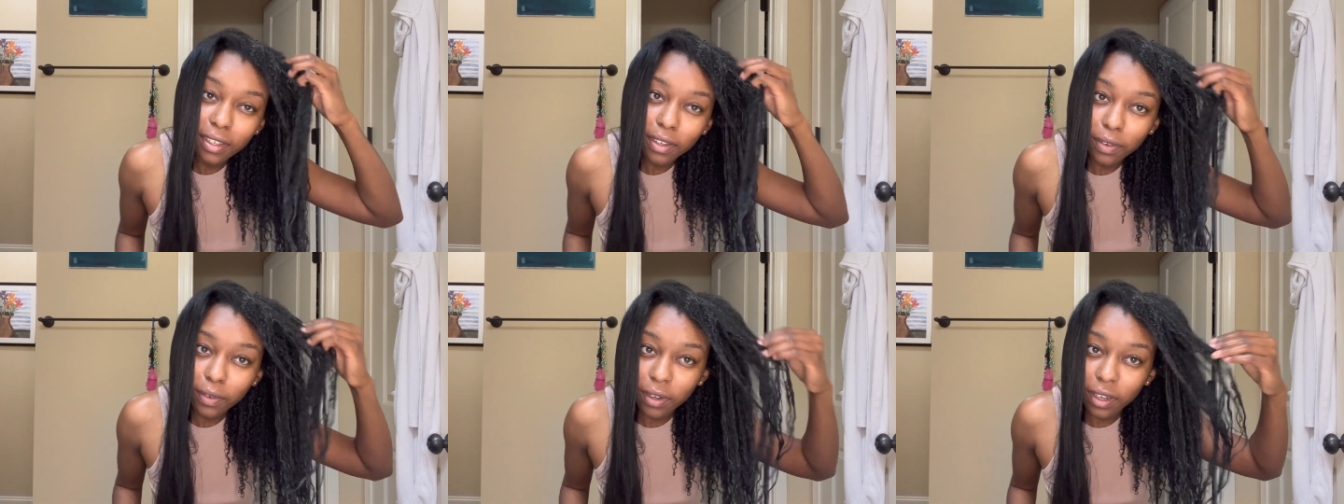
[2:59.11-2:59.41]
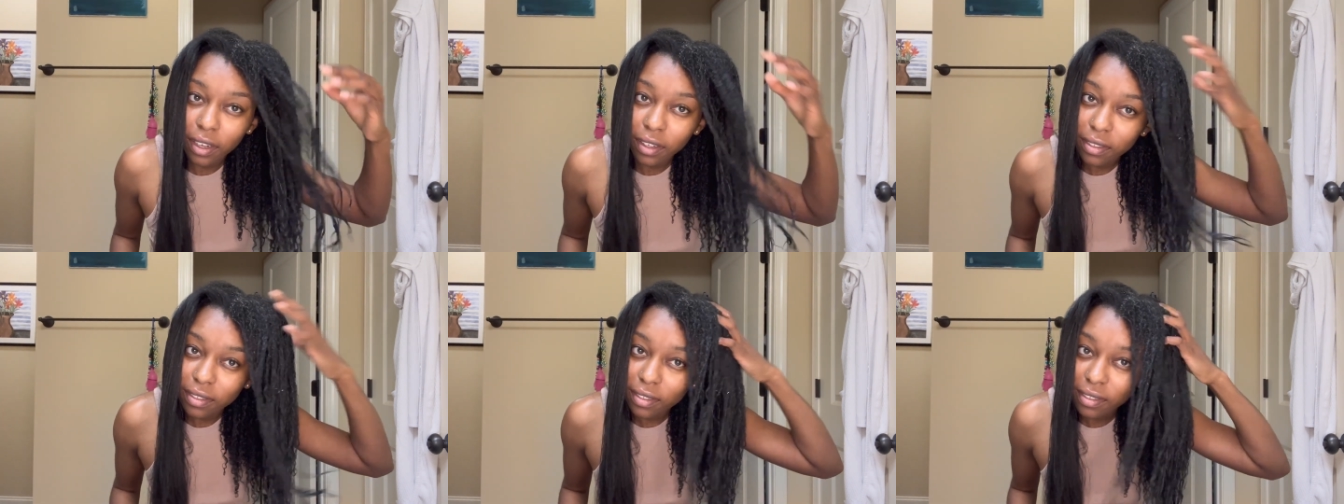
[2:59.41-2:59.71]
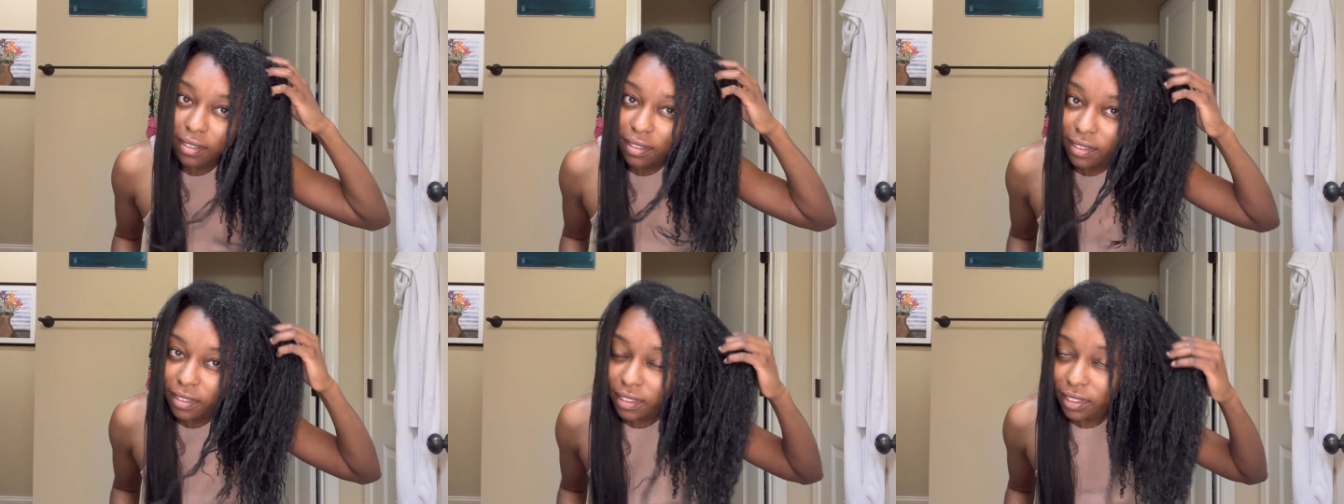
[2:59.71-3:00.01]
Well,
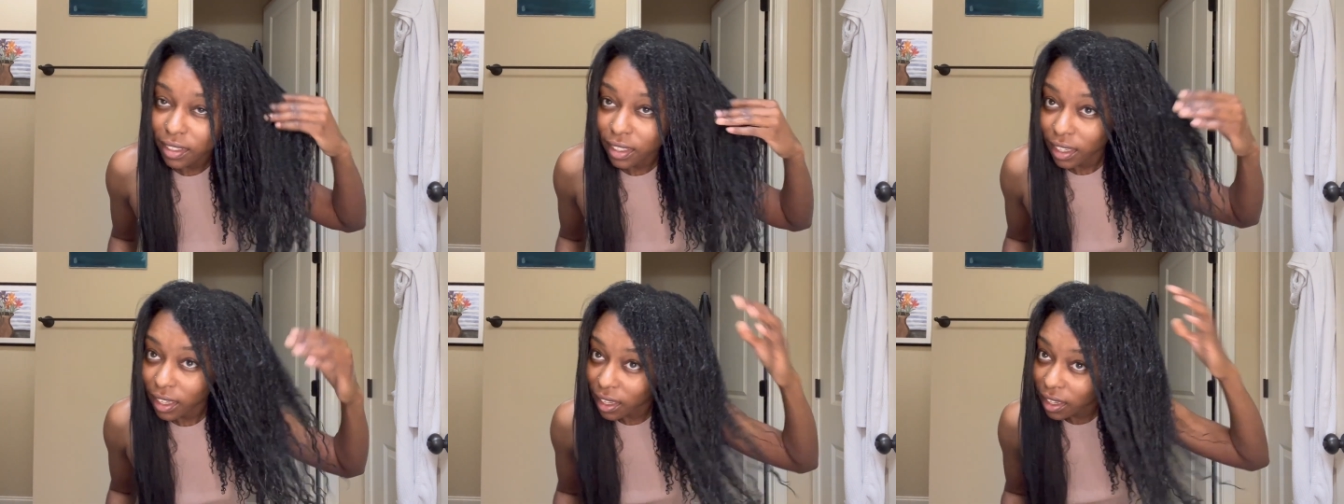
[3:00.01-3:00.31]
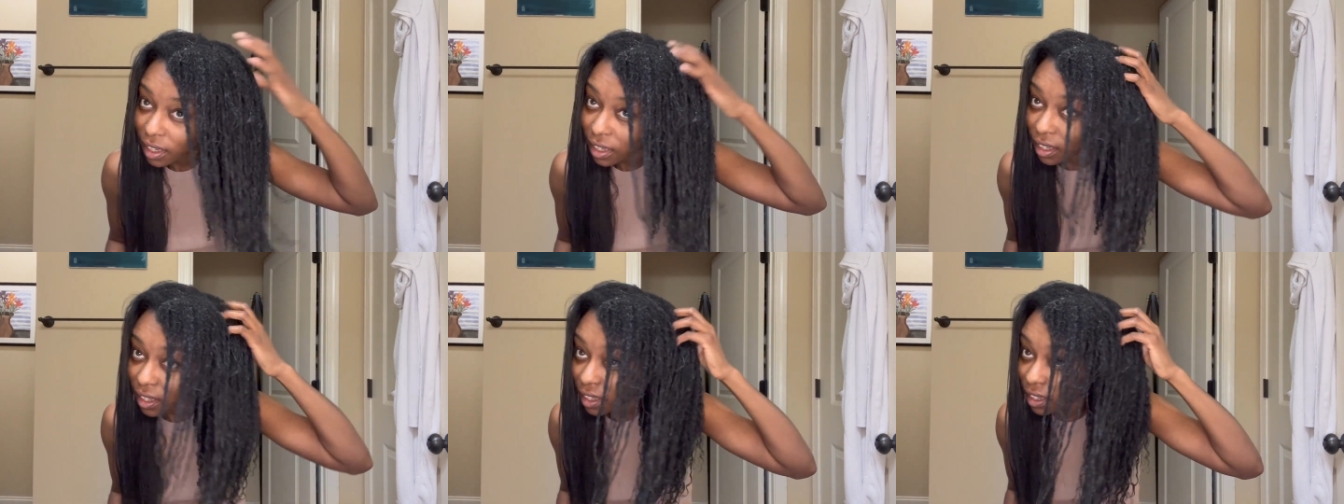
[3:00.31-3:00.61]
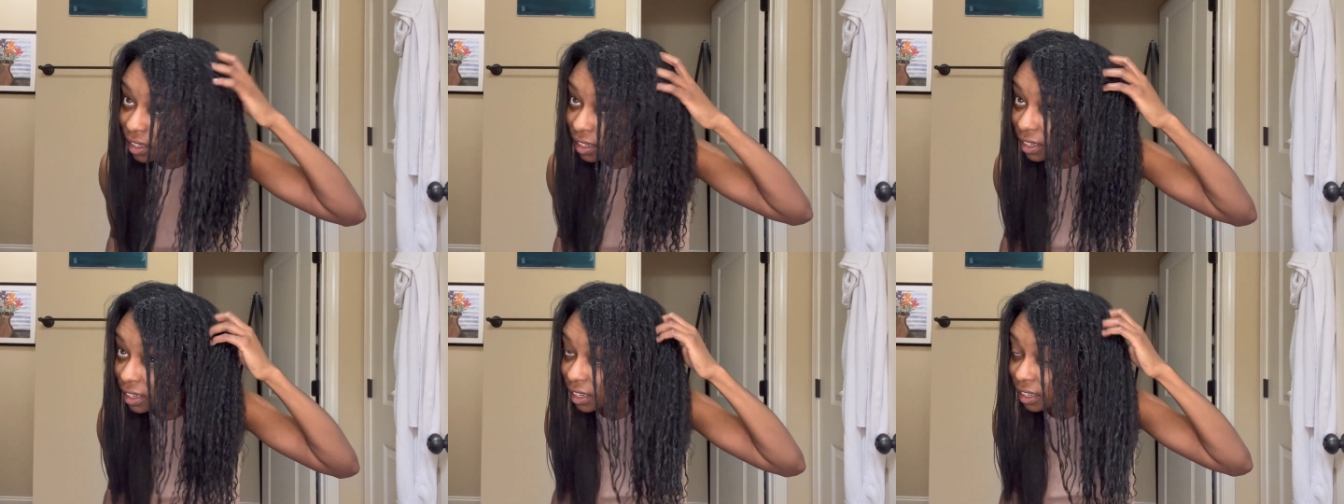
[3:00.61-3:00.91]

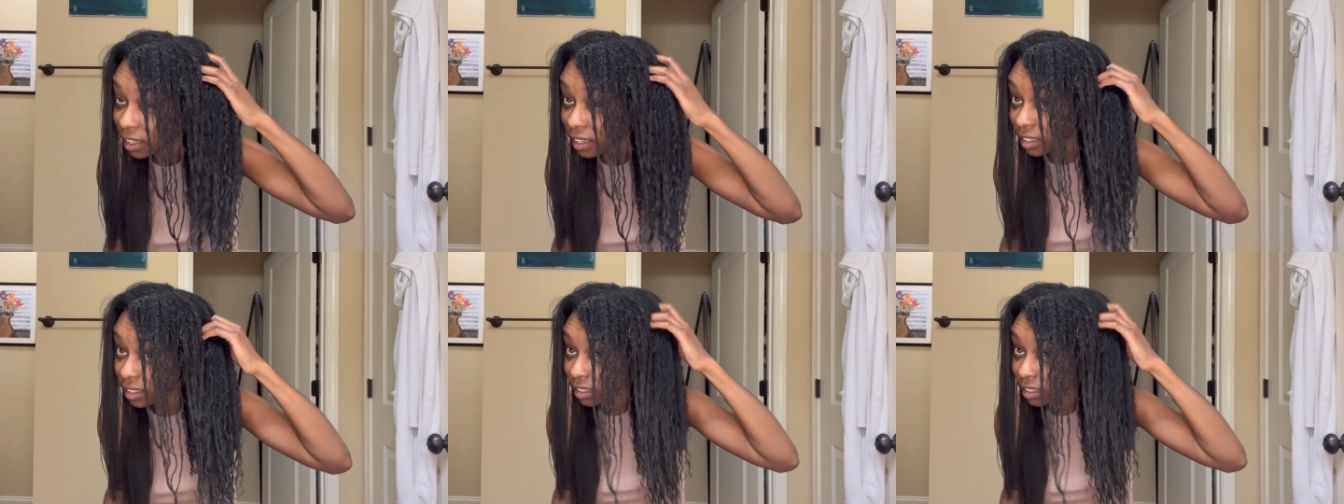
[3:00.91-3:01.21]
not like